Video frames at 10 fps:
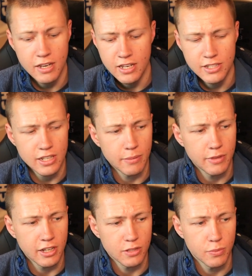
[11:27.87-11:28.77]
Same
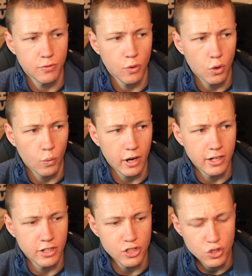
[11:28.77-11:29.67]
thing as before, when I
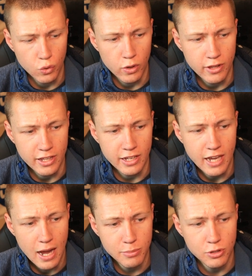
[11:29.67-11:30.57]
destroy the
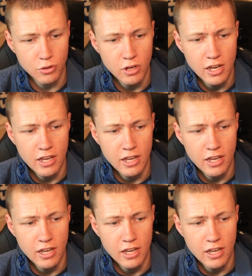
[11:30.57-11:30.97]
capsule,